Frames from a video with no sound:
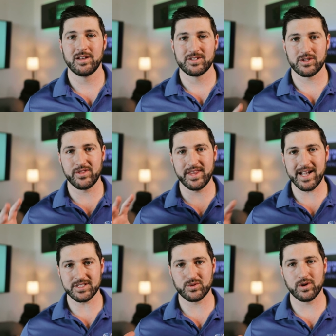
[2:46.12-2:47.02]
So
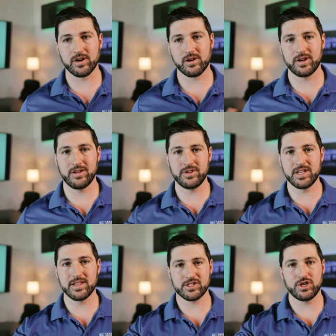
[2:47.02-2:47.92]
that's where, if you
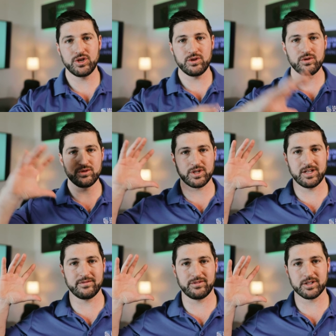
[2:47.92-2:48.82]
get this huge
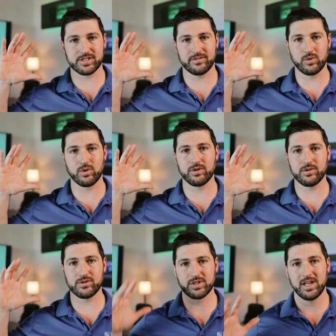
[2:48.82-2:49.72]
influx of
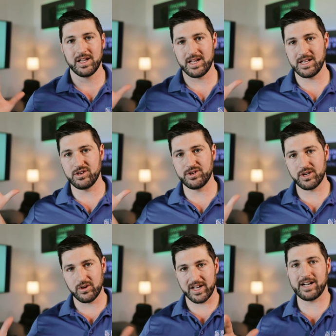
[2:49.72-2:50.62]
orders and you
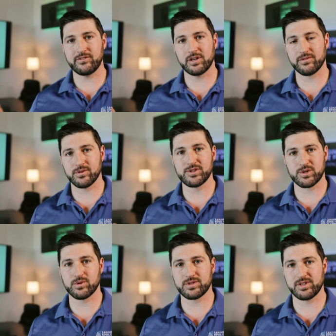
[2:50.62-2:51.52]
don't have enough
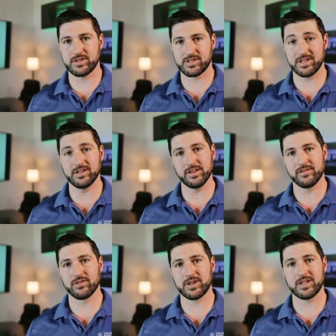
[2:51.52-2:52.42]
resources to
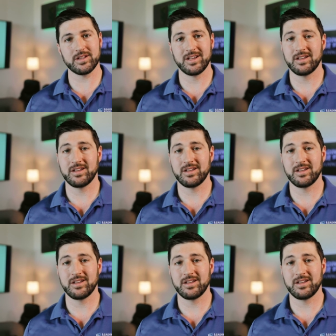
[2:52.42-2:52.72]
deliver on it,